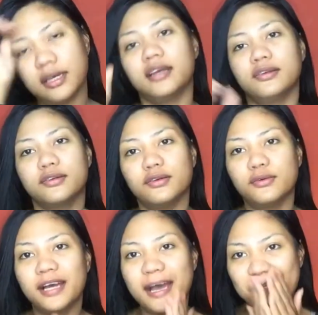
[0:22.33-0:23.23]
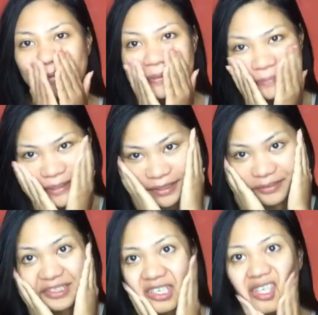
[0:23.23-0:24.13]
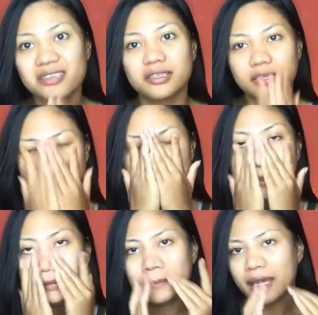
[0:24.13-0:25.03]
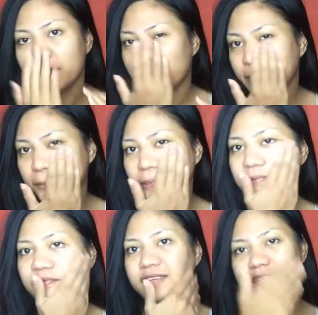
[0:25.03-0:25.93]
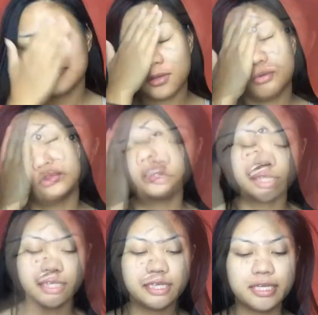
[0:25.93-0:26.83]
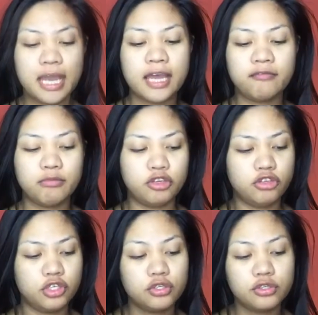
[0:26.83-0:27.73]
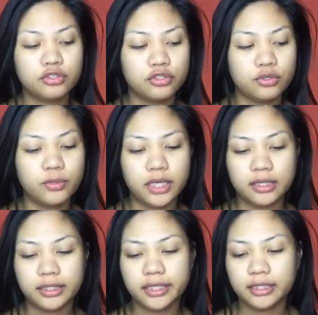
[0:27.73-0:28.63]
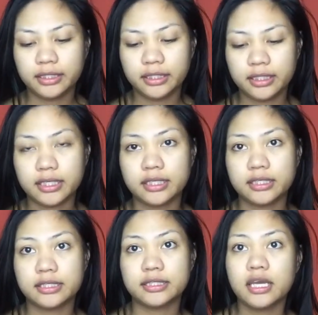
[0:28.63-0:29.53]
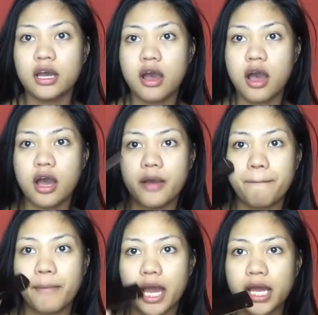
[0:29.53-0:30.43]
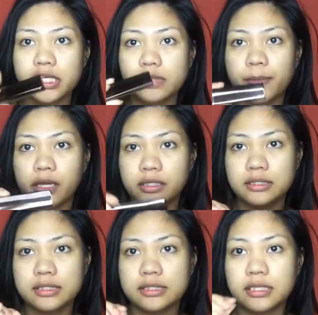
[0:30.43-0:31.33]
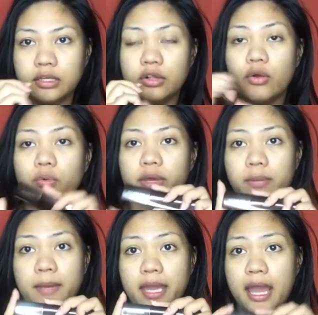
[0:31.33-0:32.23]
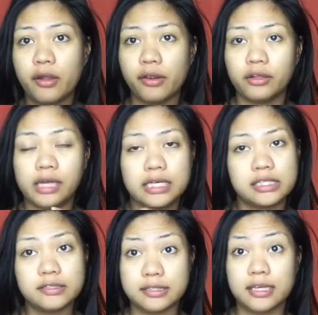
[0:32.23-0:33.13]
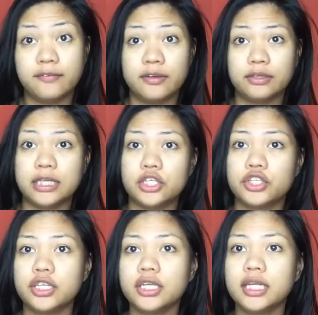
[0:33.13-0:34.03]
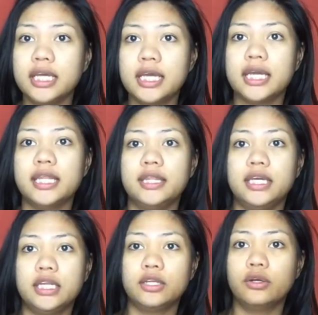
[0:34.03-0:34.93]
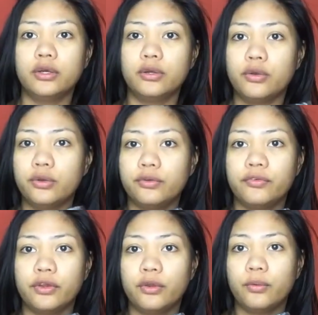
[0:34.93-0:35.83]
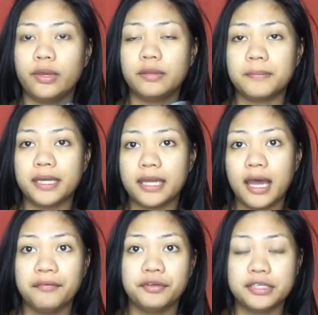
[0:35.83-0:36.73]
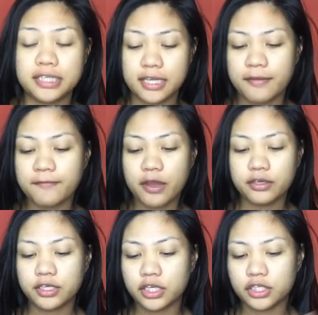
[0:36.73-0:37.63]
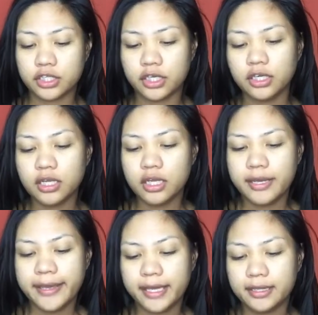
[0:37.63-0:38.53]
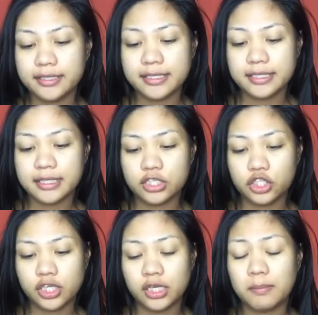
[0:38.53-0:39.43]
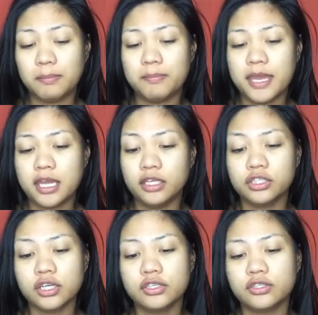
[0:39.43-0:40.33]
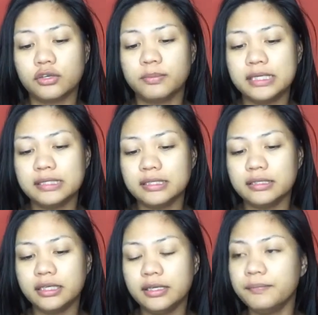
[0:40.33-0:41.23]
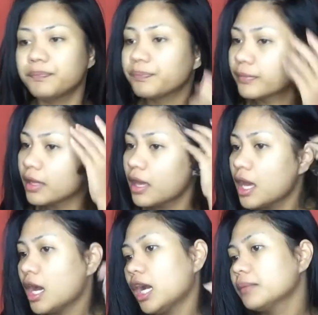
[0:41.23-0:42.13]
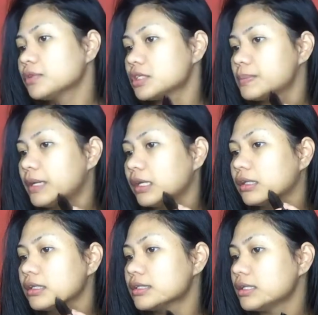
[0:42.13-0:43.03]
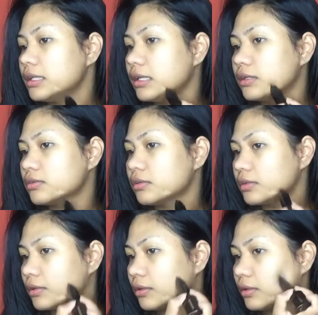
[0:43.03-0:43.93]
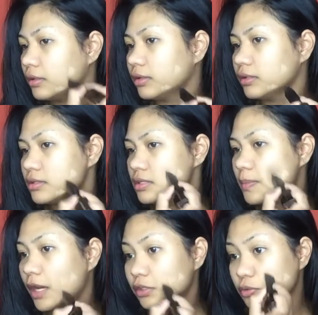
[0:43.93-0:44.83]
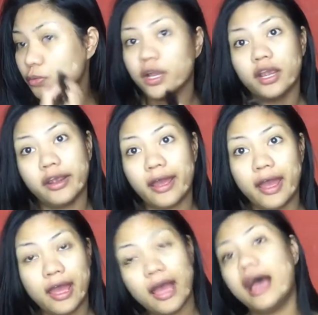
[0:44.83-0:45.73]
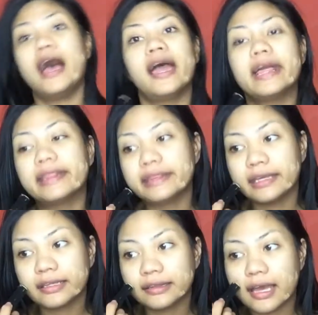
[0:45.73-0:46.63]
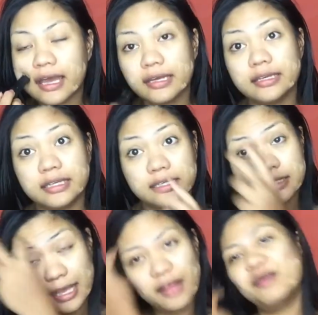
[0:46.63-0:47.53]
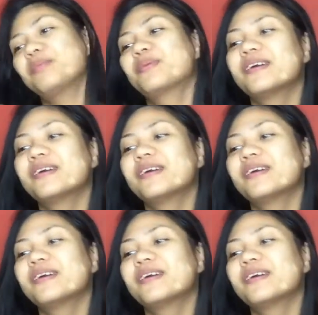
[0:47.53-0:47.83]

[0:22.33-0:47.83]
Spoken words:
I don't know what happened, but it worked. It really mattified my face. Another technique I have been doing lately is I spot conceal with my Hourglass stick foundation and then going over with my Kat Von D foundation. And this is in the shade beige. So basically, I'm just spot concealing to the spots where I think that needs help.